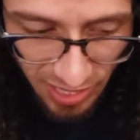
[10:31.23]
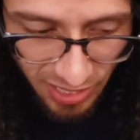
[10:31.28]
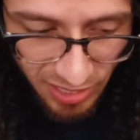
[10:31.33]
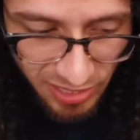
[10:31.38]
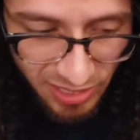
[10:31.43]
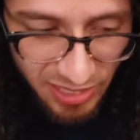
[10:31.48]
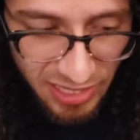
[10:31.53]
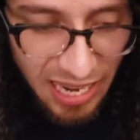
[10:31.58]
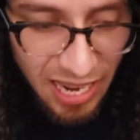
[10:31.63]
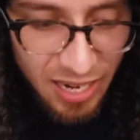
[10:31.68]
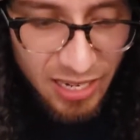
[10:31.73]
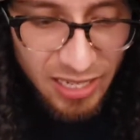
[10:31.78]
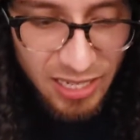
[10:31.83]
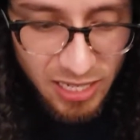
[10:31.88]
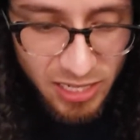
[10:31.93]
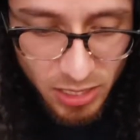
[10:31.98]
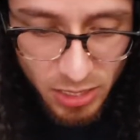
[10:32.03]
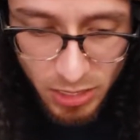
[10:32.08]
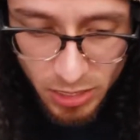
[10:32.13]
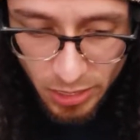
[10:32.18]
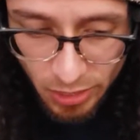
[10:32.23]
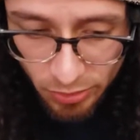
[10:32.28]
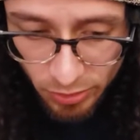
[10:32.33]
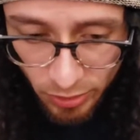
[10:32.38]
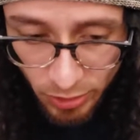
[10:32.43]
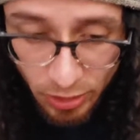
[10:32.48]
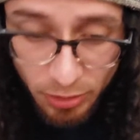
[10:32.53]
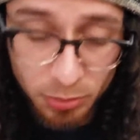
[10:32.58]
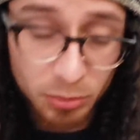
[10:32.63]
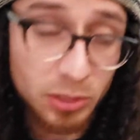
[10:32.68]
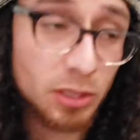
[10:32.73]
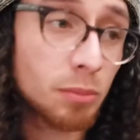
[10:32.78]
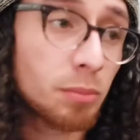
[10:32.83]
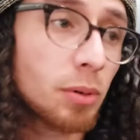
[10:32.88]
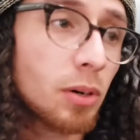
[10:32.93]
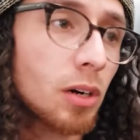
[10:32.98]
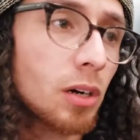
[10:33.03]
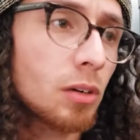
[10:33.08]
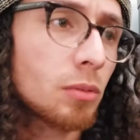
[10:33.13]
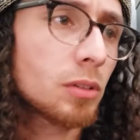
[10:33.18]
it's not necessarily up to
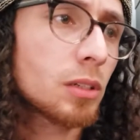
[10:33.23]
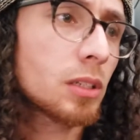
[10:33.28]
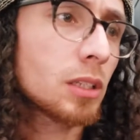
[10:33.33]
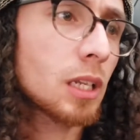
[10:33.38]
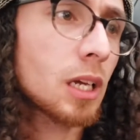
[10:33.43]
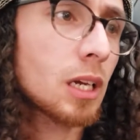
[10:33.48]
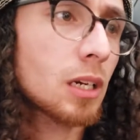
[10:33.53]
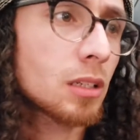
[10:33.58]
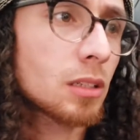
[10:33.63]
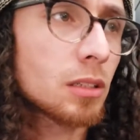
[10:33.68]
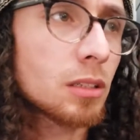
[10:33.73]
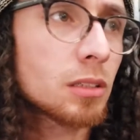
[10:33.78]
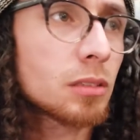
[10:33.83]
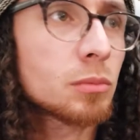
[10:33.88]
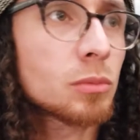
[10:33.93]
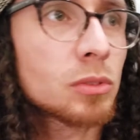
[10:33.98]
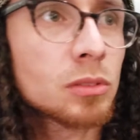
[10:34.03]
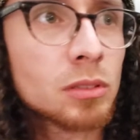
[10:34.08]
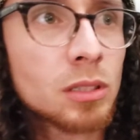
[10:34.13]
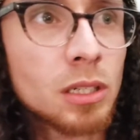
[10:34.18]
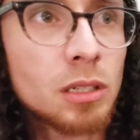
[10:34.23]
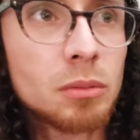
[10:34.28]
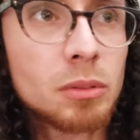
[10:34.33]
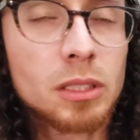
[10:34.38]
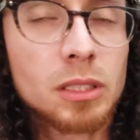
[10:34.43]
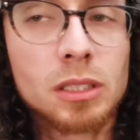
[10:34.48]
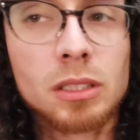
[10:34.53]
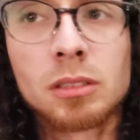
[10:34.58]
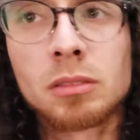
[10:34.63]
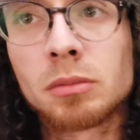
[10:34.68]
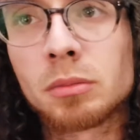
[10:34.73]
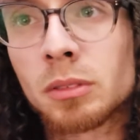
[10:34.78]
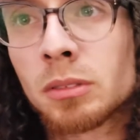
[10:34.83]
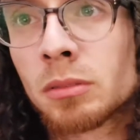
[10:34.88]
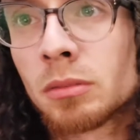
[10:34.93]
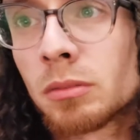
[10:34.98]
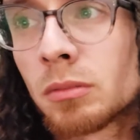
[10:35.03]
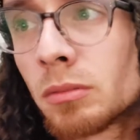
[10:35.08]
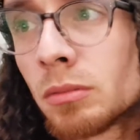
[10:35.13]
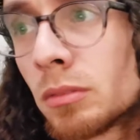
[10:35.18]
par with a lot of the other Mortal Kombat games, bro.
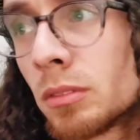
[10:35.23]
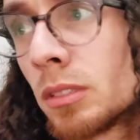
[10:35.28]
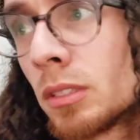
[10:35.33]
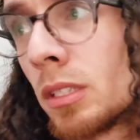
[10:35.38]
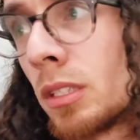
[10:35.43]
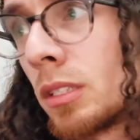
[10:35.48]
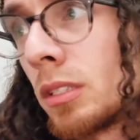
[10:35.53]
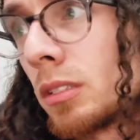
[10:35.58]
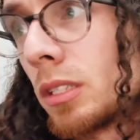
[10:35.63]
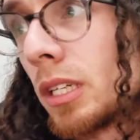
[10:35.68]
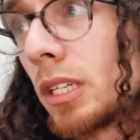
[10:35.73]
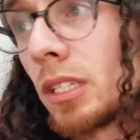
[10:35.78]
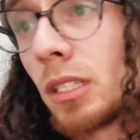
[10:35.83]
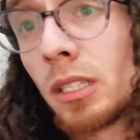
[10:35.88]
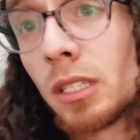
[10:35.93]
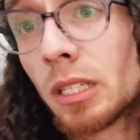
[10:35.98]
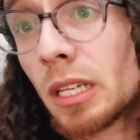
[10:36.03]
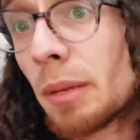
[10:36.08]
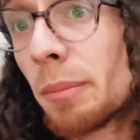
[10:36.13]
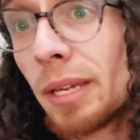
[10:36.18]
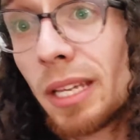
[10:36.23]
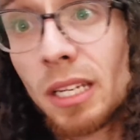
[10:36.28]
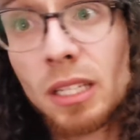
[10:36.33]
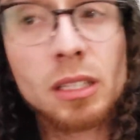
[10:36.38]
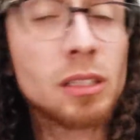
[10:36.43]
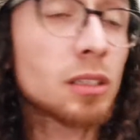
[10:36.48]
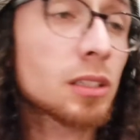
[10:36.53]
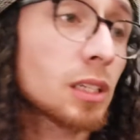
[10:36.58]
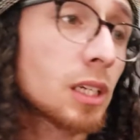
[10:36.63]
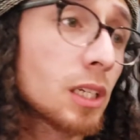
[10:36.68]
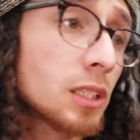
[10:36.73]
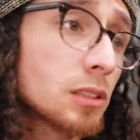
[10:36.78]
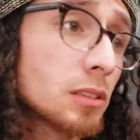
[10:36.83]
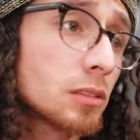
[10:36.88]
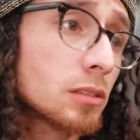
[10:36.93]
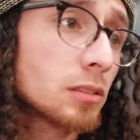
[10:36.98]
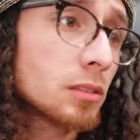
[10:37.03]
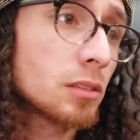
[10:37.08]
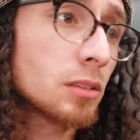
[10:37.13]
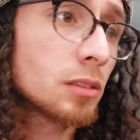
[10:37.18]
They made it look nice,
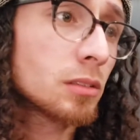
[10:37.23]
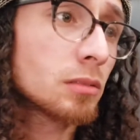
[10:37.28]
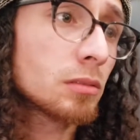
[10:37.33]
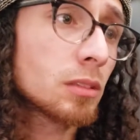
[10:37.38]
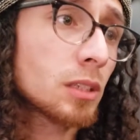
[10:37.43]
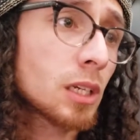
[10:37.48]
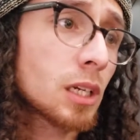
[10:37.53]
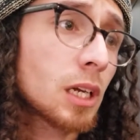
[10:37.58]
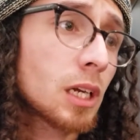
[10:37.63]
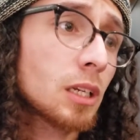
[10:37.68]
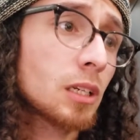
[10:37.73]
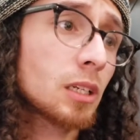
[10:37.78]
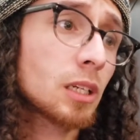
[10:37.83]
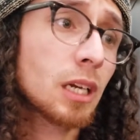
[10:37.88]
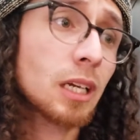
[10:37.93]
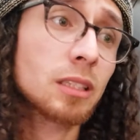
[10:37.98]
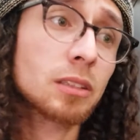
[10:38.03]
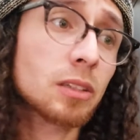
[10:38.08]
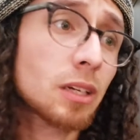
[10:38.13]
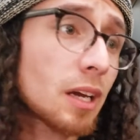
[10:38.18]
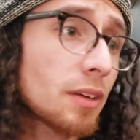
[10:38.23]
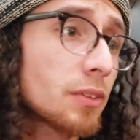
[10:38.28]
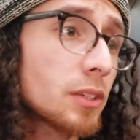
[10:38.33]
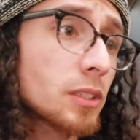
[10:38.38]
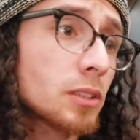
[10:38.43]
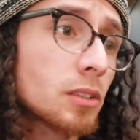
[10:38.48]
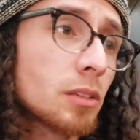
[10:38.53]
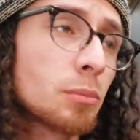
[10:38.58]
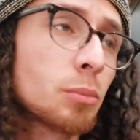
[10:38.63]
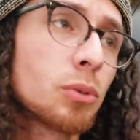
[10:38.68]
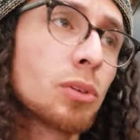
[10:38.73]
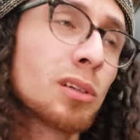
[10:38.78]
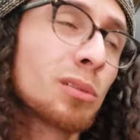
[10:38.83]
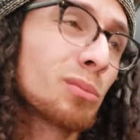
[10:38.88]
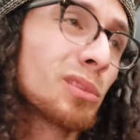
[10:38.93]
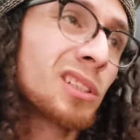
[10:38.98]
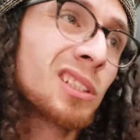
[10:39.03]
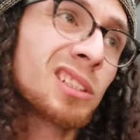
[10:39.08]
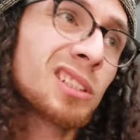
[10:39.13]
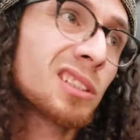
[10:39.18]
you know. They got the graphics on point,
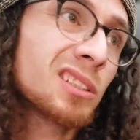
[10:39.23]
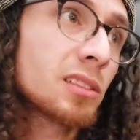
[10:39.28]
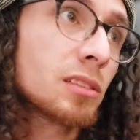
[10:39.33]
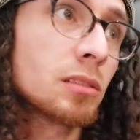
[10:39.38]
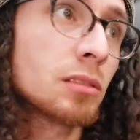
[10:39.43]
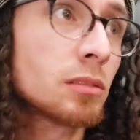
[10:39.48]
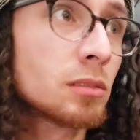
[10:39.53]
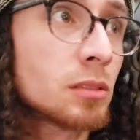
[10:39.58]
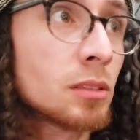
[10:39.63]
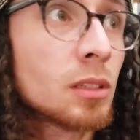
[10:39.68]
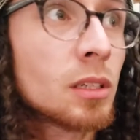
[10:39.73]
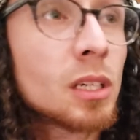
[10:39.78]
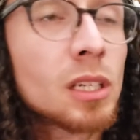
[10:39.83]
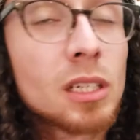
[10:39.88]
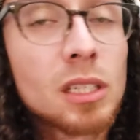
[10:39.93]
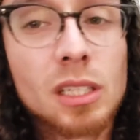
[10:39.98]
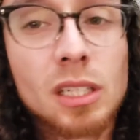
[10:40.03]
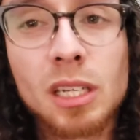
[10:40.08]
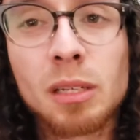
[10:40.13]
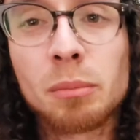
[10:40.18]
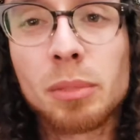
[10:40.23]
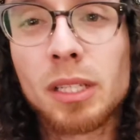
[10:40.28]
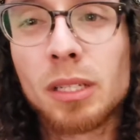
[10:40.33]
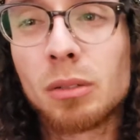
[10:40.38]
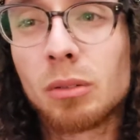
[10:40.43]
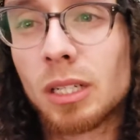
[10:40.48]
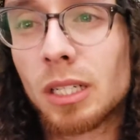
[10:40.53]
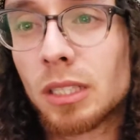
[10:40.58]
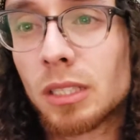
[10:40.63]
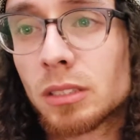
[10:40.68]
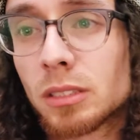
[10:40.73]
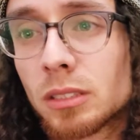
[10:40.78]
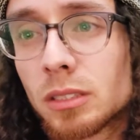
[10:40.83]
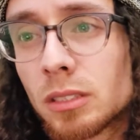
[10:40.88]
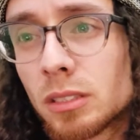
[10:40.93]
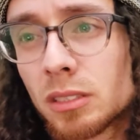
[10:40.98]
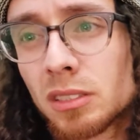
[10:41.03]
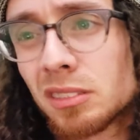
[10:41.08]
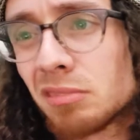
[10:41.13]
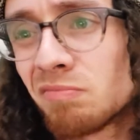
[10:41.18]
but it's just gameplay wise,
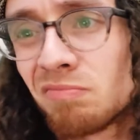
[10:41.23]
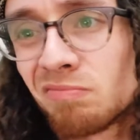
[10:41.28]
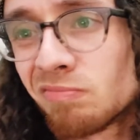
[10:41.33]
it's